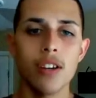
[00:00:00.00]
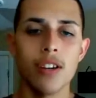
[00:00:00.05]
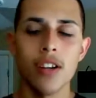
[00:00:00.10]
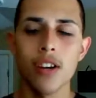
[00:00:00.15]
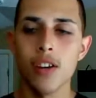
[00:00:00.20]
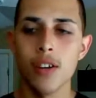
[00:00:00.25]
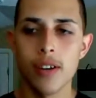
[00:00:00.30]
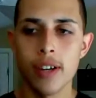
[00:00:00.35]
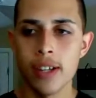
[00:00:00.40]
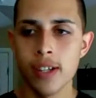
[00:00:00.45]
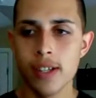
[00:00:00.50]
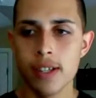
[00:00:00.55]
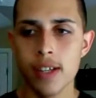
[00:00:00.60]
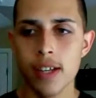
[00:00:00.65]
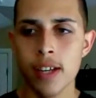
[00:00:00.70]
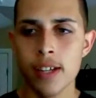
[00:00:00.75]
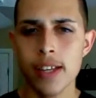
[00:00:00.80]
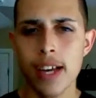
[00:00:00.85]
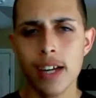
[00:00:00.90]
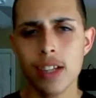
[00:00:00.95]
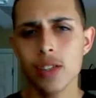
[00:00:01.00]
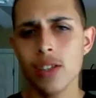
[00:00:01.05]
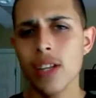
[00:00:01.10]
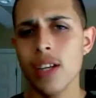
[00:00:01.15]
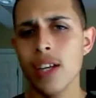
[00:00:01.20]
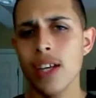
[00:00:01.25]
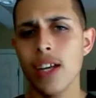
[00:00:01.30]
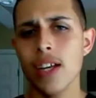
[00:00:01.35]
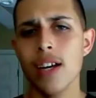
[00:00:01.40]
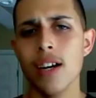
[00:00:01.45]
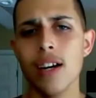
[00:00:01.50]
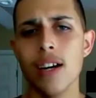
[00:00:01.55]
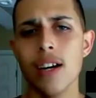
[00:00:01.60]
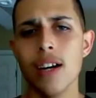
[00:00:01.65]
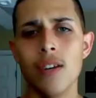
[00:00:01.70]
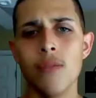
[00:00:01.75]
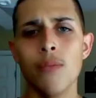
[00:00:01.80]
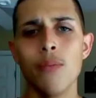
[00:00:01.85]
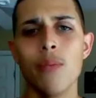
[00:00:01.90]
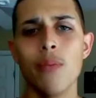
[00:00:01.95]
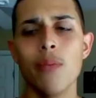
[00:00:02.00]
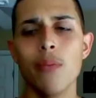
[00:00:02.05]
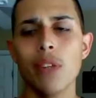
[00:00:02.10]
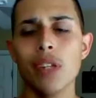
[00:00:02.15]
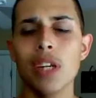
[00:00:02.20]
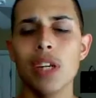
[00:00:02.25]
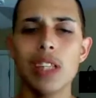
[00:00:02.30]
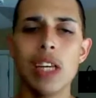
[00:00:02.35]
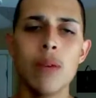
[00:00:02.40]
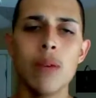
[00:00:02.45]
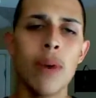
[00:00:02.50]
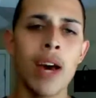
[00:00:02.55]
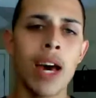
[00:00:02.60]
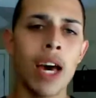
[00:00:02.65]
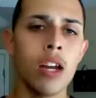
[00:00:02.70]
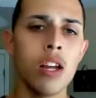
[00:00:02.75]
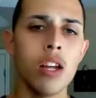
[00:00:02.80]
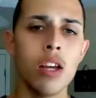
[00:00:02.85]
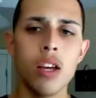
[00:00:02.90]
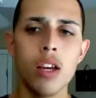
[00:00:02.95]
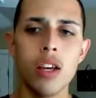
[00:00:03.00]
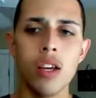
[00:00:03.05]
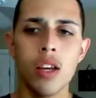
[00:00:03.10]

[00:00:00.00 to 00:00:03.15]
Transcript: No, it's actually it's not that bad,